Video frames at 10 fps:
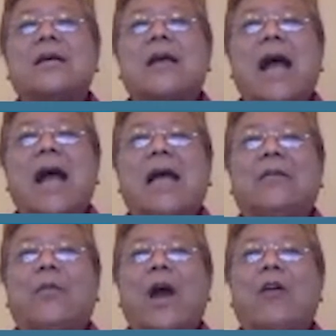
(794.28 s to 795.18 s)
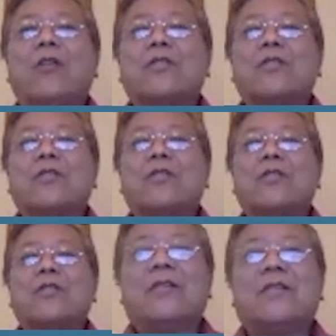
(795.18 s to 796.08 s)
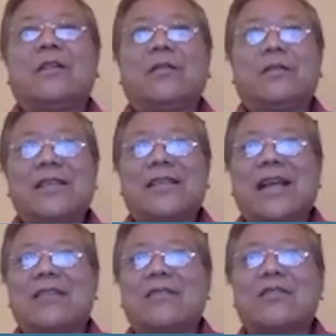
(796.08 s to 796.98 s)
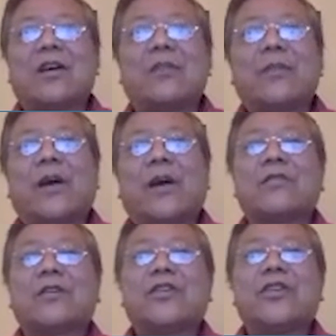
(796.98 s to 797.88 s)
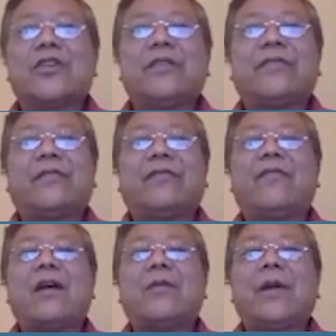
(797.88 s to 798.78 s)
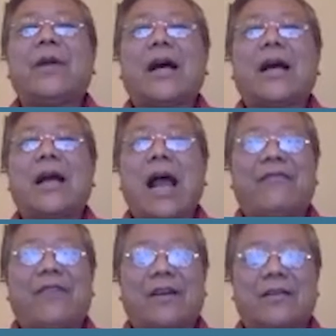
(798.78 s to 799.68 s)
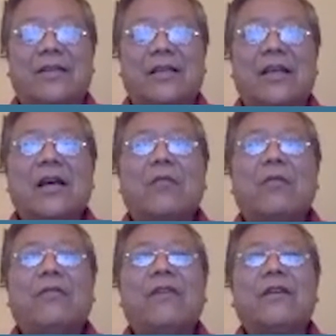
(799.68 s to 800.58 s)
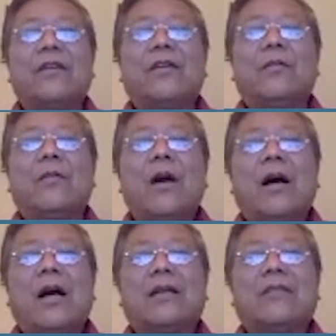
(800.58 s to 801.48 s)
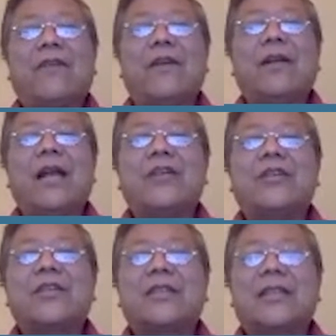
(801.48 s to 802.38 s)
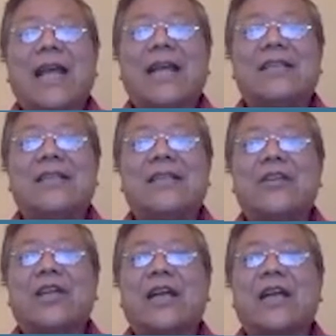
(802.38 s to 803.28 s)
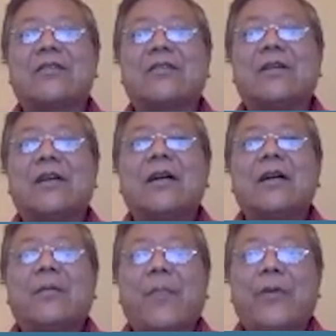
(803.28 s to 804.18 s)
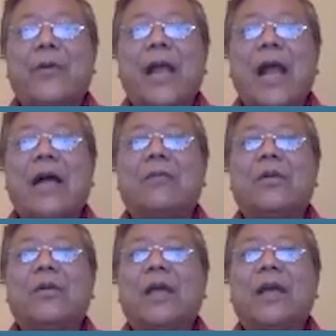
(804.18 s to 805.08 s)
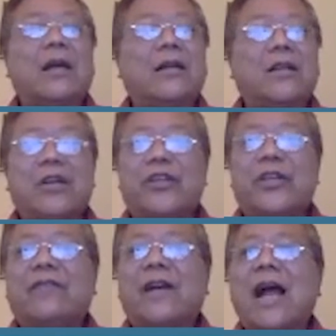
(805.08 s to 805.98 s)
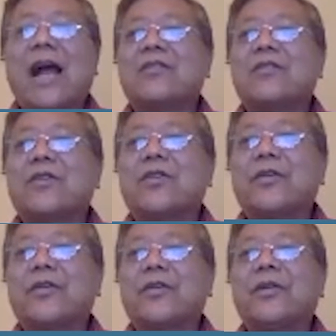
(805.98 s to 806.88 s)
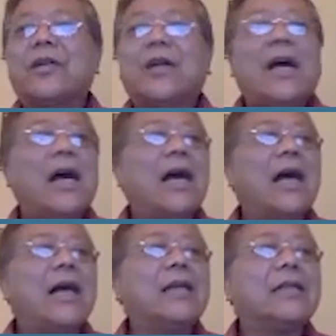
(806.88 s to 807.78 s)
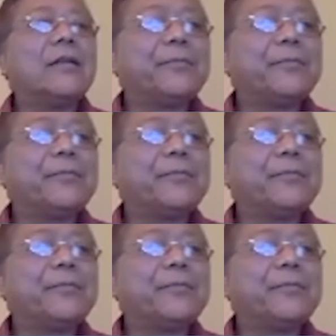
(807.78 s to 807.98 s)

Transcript: and we also, this cancer therapy also achieved very high efficacy. We found, at a very late stage cancer bearing animal, it can achieve a cancer cure, and